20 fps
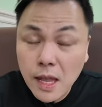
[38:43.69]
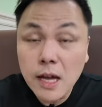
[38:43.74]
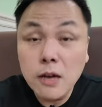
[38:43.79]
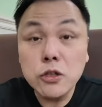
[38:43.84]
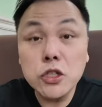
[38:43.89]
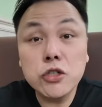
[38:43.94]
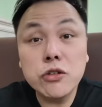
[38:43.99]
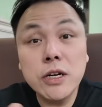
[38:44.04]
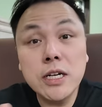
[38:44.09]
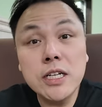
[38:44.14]
I
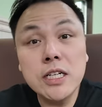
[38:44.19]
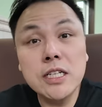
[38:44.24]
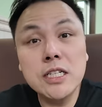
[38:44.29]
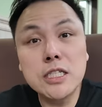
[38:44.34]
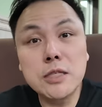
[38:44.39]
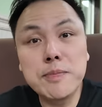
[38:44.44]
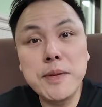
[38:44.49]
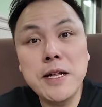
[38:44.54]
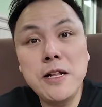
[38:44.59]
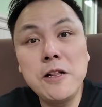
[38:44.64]
was trying to
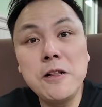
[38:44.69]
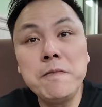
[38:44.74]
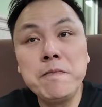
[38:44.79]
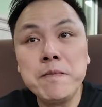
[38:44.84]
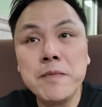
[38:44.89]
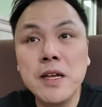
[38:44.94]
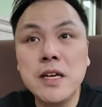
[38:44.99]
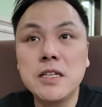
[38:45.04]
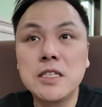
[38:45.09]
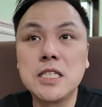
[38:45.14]
dispel
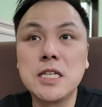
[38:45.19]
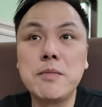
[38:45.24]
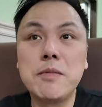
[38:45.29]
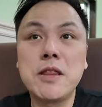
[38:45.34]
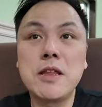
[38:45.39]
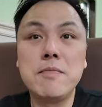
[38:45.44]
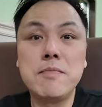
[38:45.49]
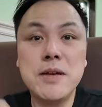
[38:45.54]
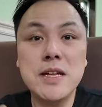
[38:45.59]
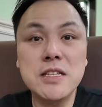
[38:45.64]
some
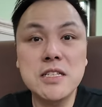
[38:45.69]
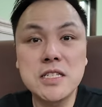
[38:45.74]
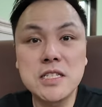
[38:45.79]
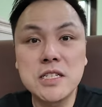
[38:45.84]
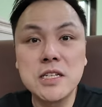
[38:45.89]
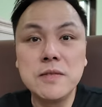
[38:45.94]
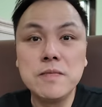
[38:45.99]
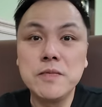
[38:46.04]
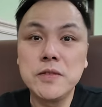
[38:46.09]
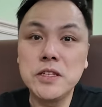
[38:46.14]
of the
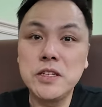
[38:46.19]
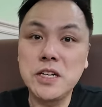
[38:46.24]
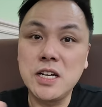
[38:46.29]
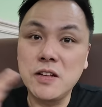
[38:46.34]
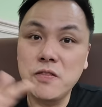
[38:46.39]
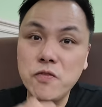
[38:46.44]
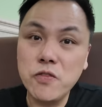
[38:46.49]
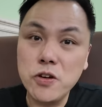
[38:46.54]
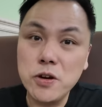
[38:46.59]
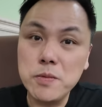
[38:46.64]
myths to
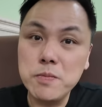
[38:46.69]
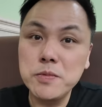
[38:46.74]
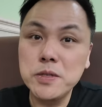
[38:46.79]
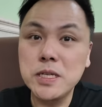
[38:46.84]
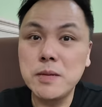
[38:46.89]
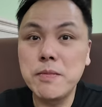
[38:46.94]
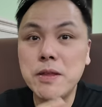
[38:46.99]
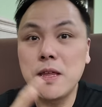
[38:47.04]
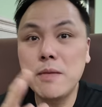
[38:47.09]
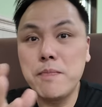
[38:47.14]
confirm
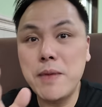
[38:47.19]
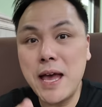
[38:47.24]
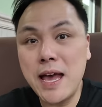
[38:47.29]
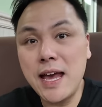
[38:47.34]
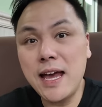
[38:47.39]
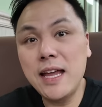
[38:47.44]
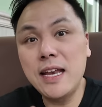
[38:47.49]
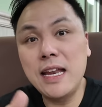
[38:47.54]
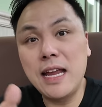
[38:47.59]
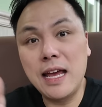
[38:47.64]
some of the
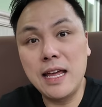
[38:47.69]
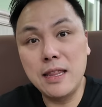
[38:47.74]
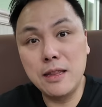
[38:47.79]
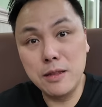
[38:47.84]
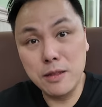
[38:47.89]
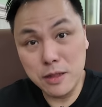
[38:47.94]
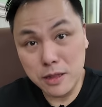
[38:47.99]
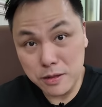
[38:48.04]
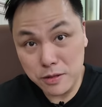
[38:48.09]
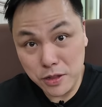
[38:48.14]
bad
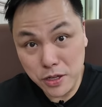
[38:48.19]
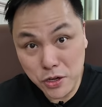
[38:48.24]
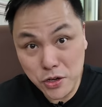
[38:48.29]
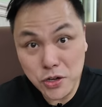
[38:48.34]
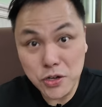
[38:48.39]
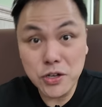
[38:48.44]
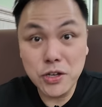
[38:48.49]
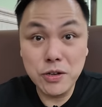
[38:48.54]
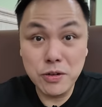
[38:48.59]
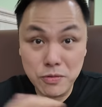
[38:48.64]
and the
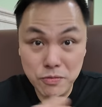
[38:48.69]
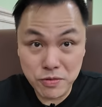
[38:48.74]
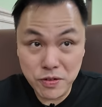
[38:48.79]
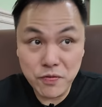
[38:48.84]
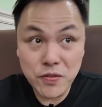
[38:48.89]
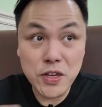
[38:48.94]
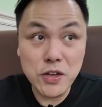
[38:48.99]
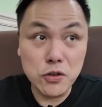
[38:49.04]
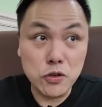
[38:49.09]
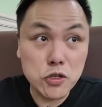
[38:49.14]
good
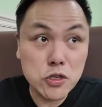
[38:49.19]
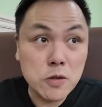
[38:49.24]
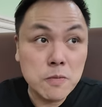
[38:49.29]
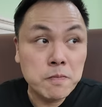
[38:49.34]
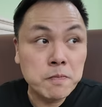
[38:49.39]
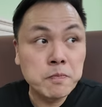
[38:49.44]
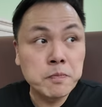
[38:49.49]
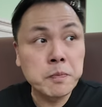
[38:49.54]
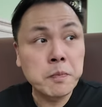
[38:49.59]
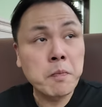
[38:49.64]
reviews.
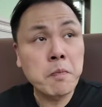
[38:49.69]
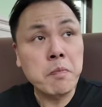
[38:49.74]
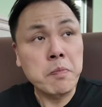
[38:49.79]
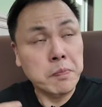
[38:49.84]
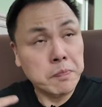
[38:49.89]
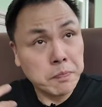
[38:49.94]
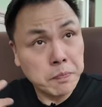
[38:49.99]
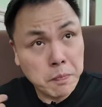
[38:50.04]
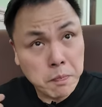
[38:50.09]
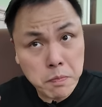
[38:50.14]

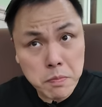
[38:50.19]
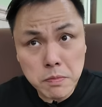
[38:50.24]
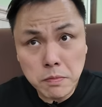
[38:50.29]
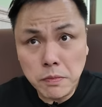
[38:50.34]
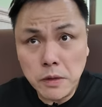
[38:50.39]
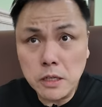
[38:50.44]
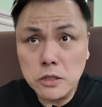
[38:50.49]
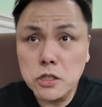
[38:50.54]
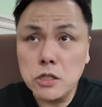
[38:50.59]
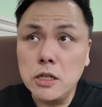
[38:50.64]

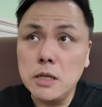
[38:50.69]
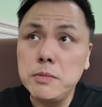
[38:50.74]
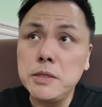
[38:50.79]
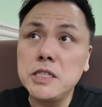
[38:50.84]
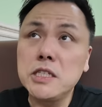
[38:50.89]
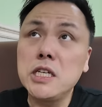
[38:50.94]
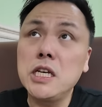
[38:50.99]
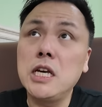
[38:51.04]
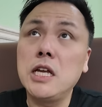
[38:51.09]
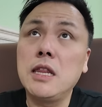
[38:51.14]
So let
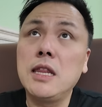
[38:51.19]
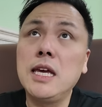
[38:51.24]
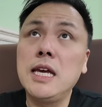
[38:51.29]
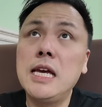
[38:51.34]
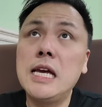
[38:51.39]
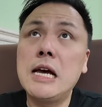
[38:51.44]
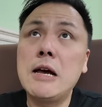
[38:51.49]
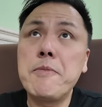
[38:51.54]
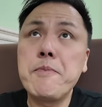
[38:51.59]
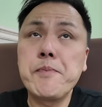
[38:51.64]
me see,
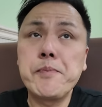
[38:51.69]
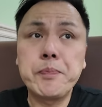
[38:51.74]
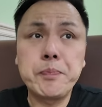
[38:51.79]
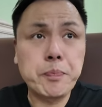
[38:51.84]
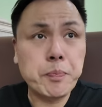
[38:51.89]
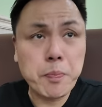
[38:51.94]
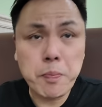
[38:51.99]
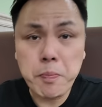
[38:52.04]
the